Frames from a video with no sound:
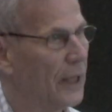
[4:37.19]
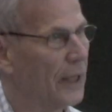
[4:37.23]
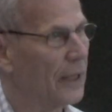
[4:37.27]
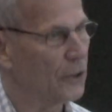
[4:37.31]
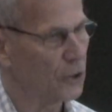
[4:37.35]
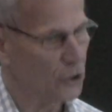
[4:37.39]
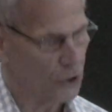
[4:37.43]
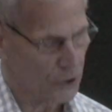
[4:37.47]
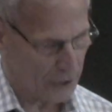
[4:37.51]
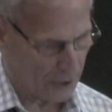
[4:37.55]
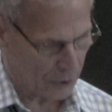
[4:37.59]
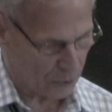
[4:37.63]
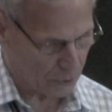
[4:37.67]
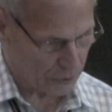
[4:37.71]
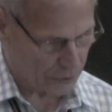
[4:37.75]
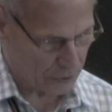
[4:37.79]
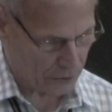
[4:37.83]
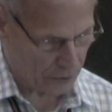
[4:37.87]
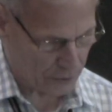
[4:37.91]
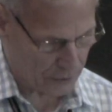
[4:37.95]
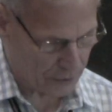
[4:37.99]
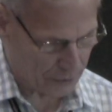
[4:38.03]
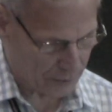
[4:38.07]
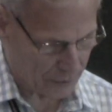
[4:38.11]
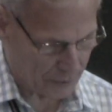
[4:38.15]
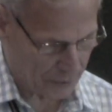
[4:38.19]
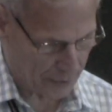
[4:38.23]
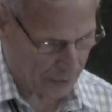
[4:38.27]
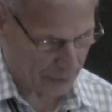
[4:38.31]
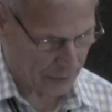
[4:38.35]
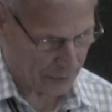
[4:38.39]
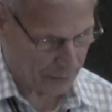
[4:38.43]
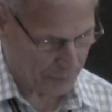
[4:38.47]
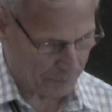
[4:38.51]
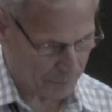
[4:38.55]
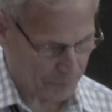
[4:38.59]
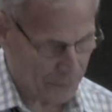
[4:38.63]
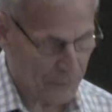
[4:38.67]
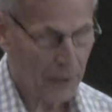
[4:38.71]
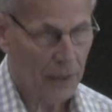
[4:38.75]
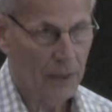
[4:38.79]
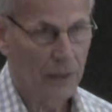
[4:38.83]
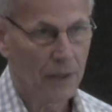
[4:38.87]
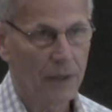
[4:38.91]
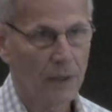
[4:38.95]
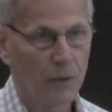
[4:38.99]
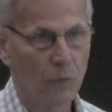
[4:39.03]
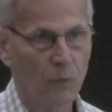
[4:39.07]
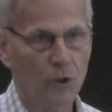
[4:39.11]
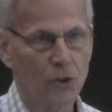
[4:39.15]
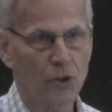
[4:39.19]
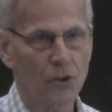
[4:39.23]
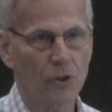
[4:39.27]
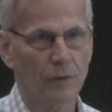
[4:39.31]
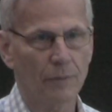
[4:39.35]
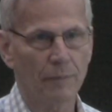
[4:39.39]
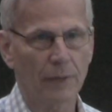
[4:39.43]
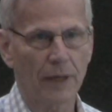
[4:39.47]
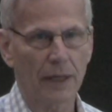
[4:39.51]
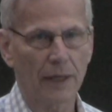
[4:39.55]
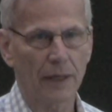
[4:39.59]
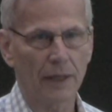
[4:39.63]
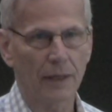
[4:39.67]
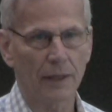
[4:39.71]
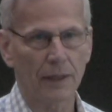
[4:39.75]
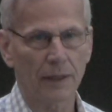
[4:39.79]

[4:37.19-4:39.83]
and shelter, um, which are many.